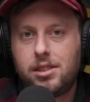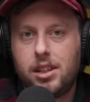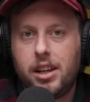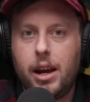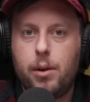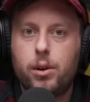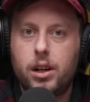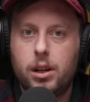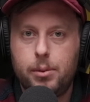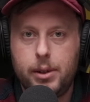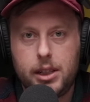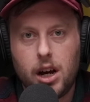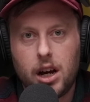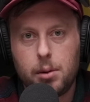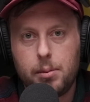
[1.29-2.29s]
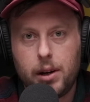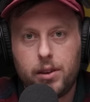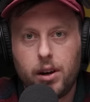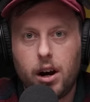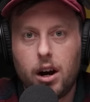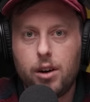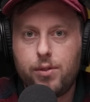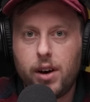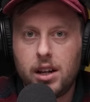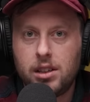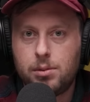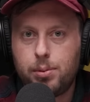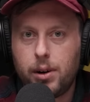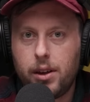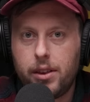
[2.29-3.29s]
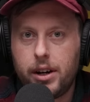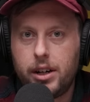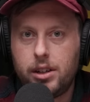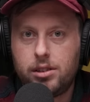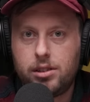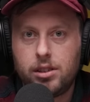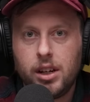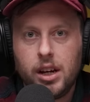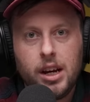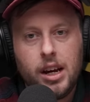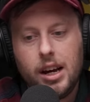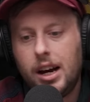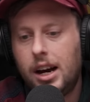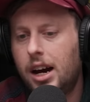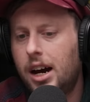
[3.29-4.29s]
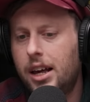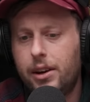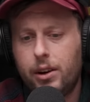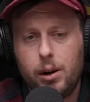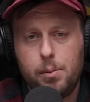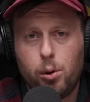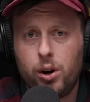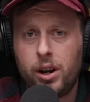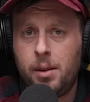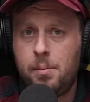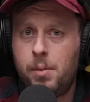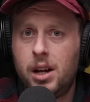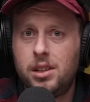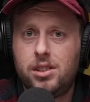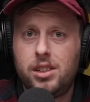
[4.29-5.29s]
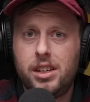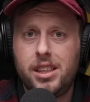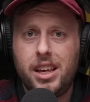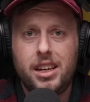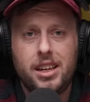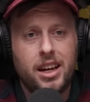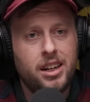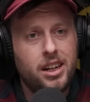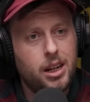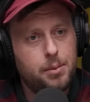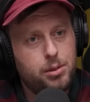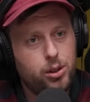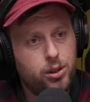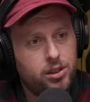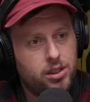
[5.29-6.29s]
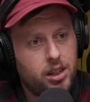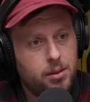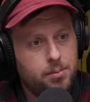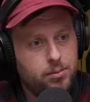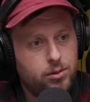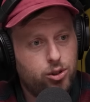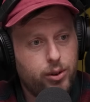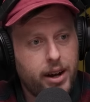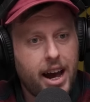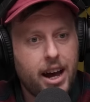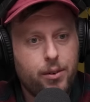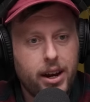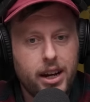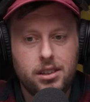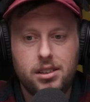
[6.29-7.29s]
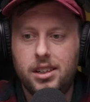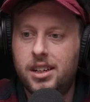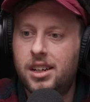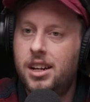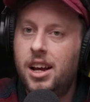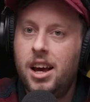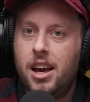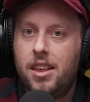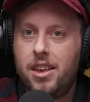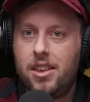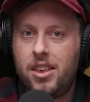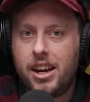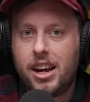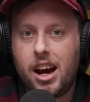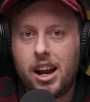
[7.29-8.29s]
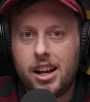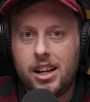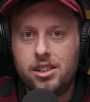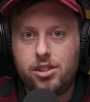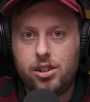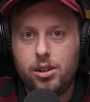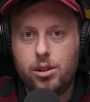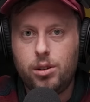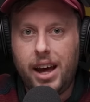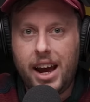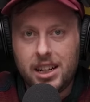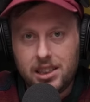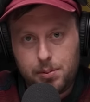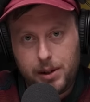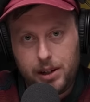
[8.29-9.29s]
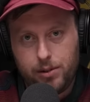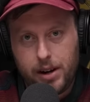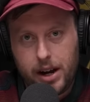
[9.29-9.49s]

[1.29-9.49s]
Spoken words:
Today we're going to be talking about the Arfons brothers. They were born in Muncie. They ended up doing some drag racing. Then they got into land speed